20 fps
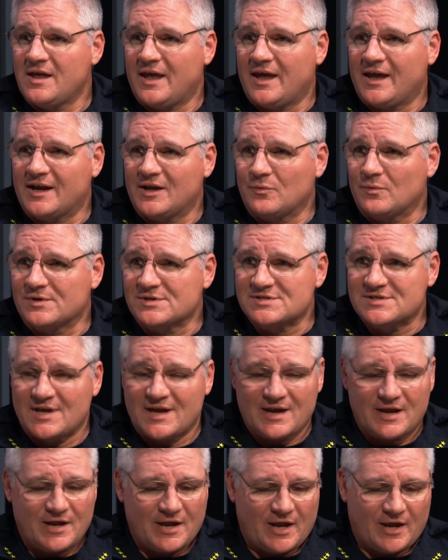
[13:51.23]
and it was
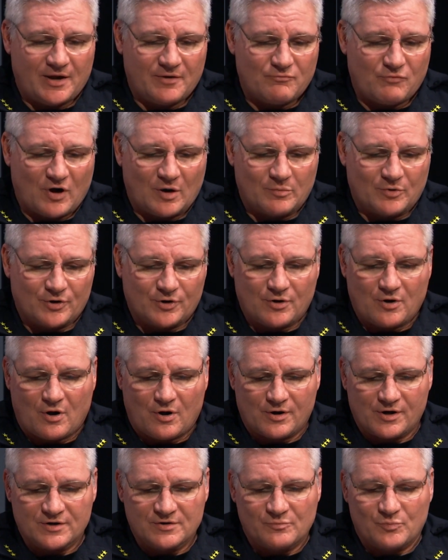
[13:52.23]
a
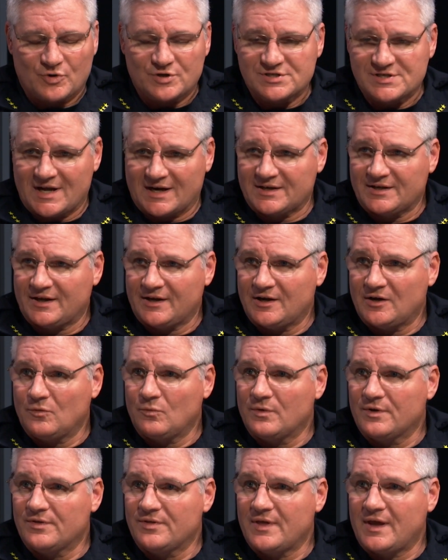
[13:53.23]
rubber-hardened projectile
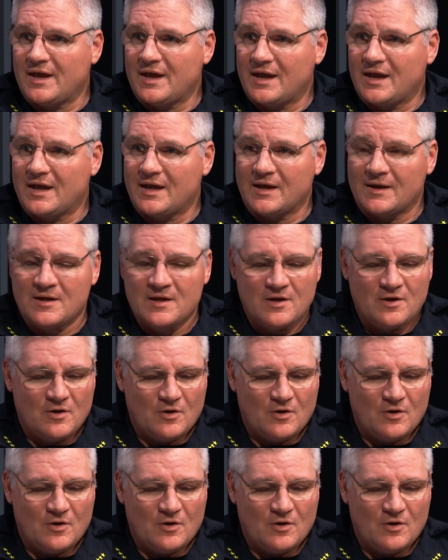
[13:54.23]
with a